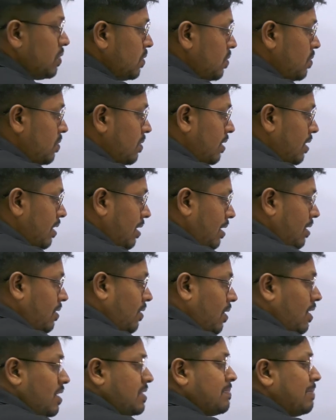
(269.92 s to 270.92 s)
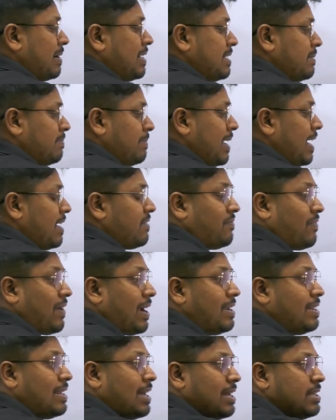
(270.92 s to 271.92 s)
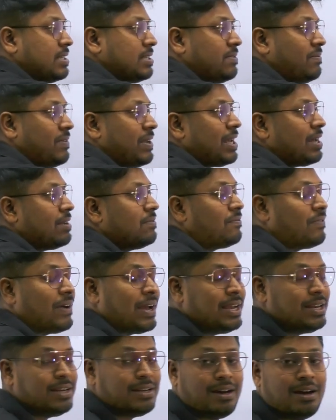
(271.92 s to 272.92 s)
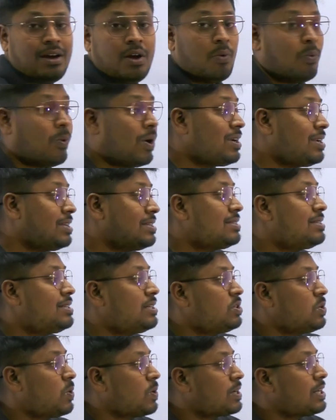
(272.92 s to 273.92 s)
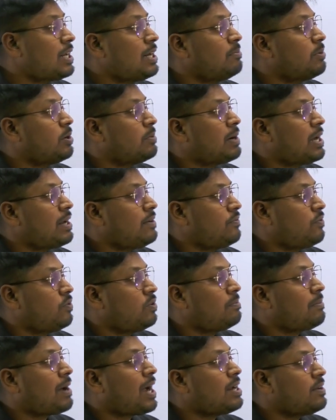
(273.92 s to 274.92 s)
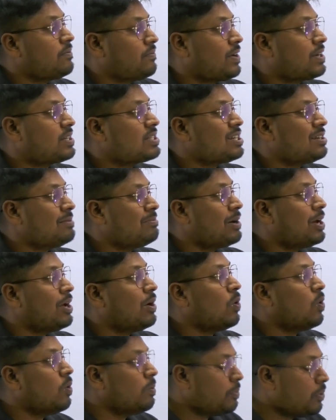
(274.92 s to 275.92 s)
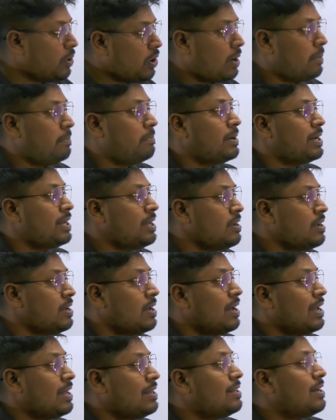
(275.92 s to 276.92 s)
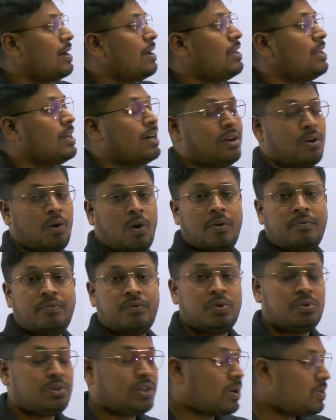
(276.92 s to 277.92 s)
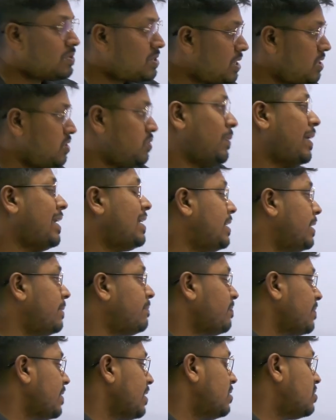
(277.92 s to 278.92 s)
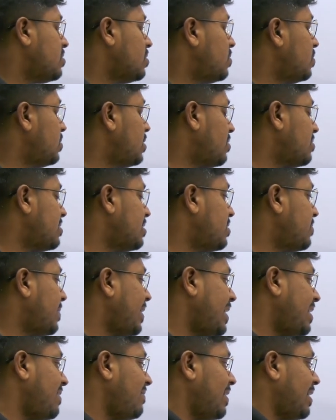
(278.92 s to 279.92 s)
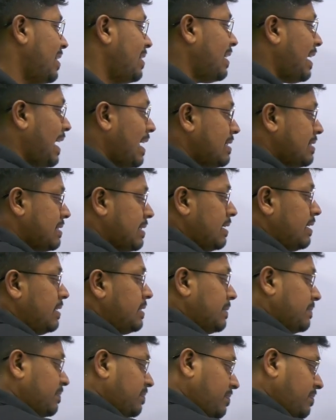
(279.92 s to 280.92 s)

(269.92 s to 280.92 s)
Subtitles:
you cross multiply and find the answer, we can find what is the total mobile phone manufactured by Oppo company in the year of 2020. So 2020, we can cancel it